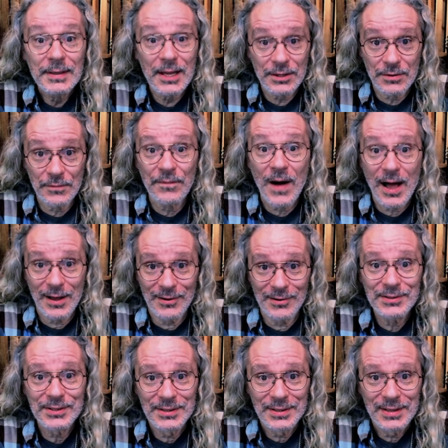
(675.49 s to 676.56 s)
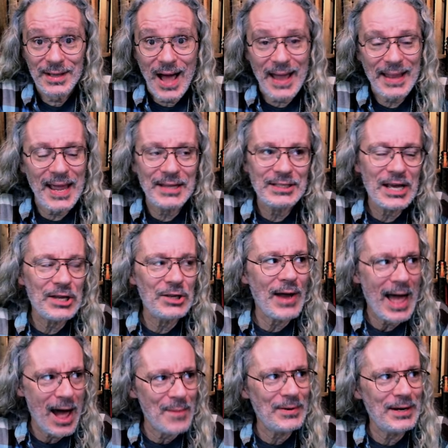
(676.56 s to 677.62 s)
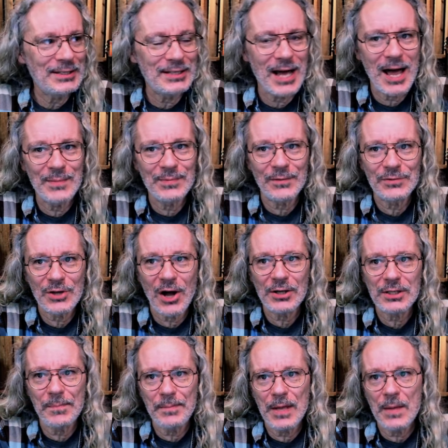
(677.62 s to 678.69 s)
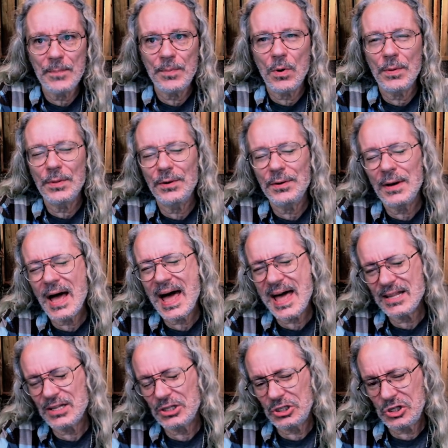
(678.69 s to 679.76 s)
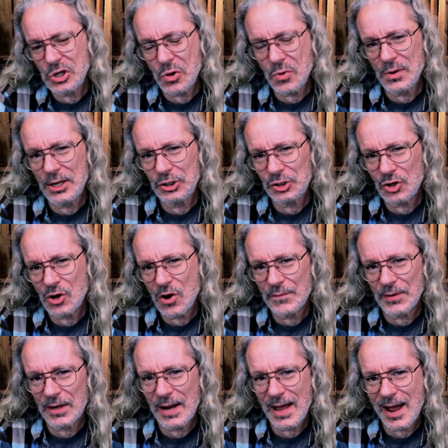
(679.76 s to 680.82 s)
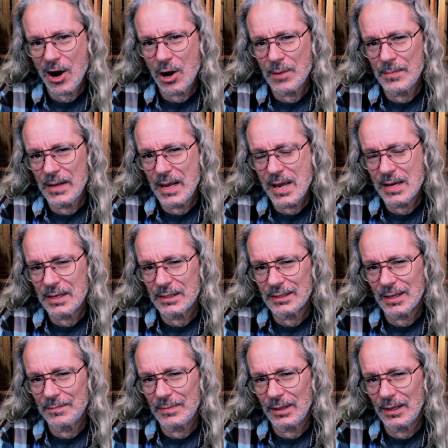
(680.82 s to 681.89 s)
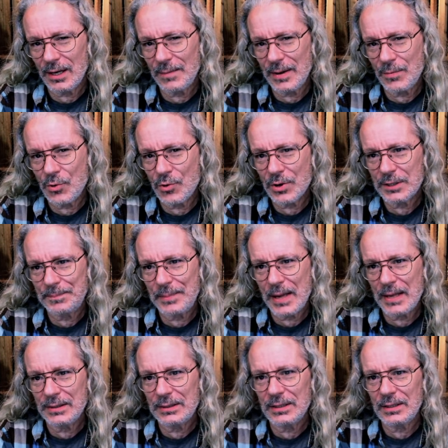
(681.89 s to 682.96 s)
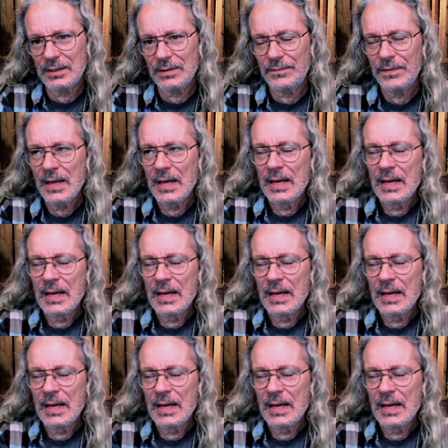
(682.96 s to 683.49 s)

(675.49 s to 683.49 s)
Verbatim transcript: Get the files. I can't tell you how many times I've talked to people and they're not totally sure if they're going to hire me because I'm a little bit more expensive.